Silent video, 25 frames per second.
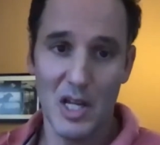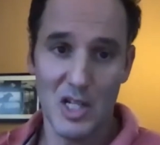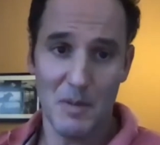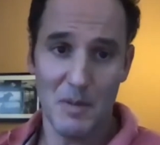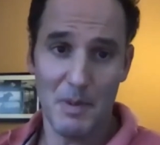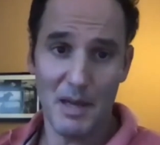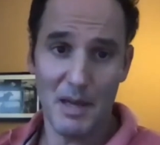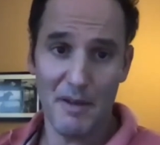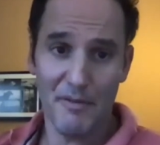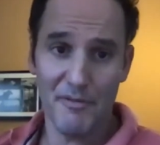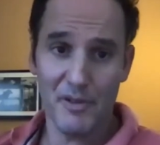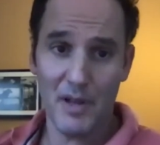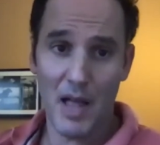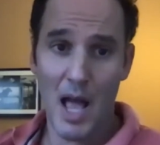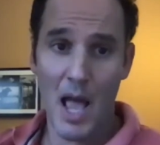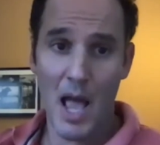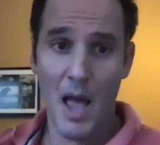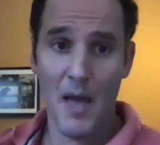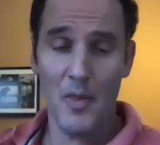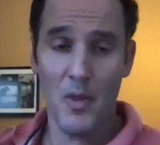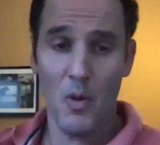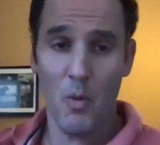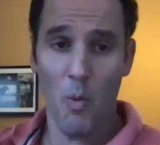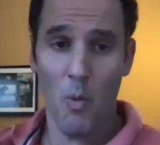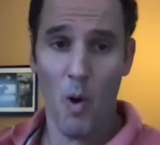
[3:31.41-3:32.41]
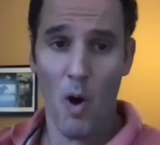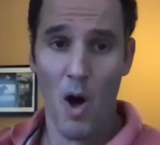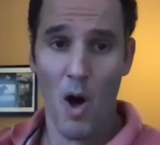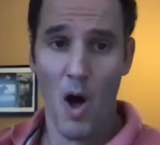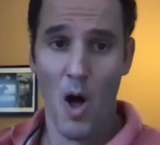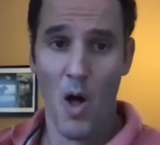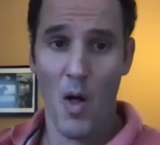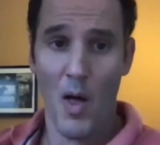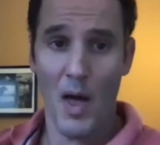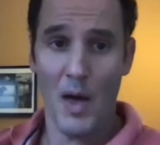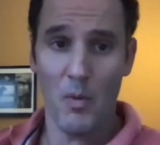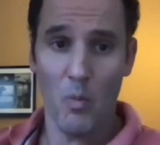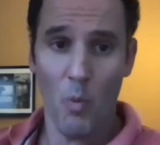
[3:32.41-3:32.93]
to be a fly on the
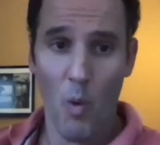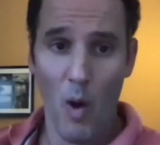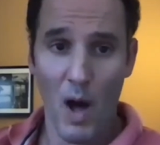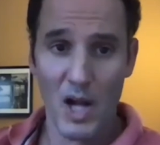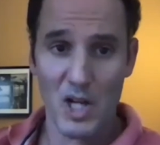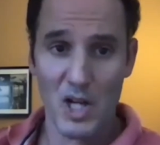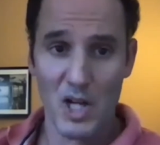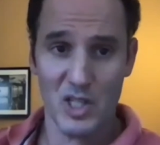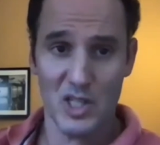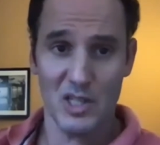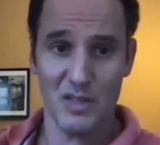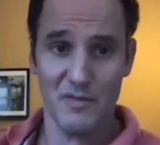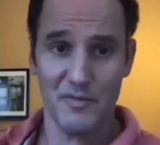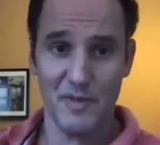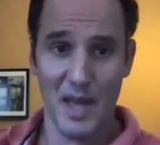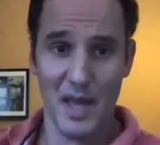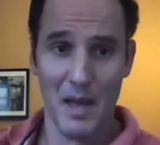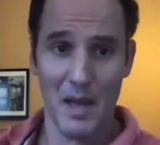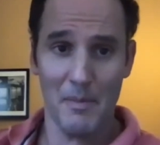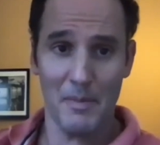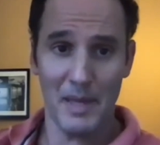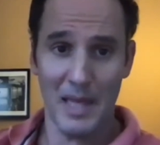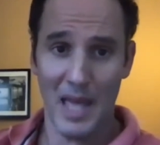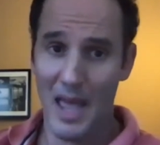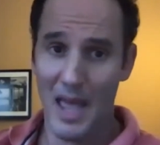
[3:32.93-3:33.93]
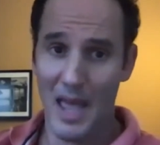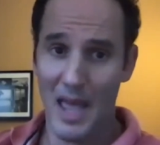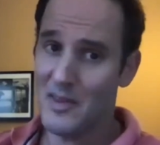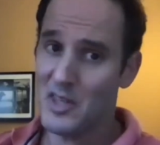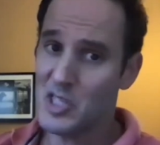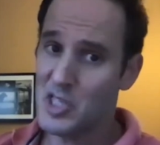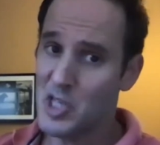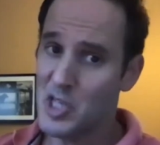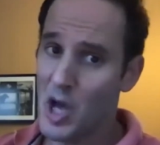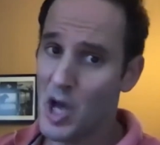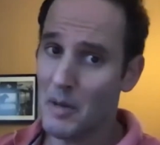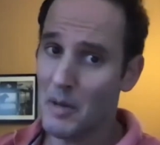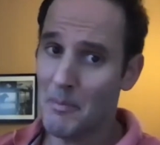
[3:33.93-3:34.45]
wall and watch this family and
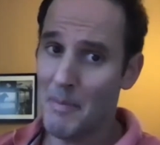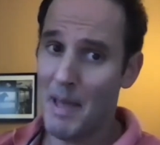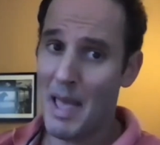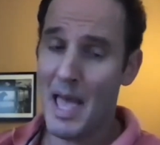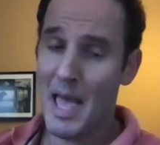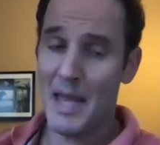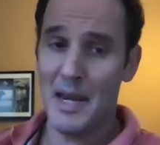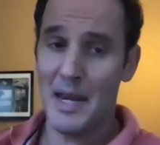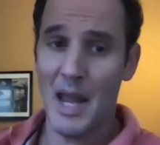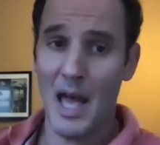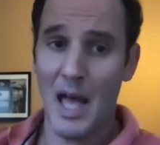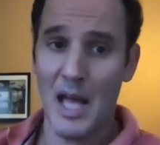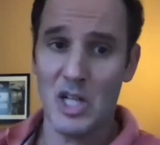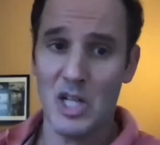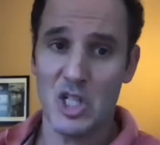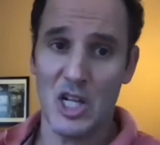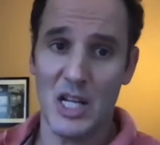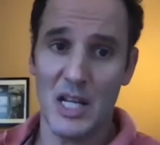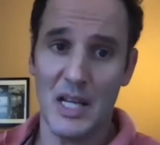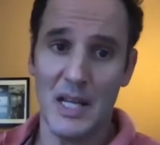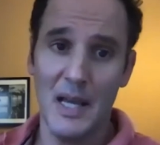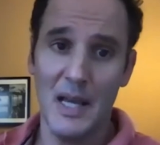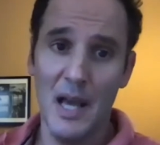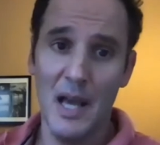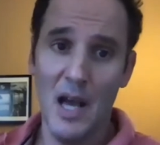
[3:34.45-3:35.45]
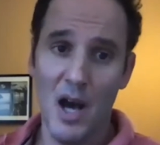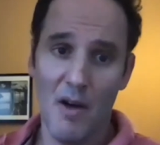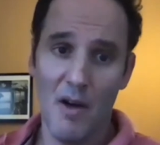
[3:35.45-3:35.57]
this young man Naji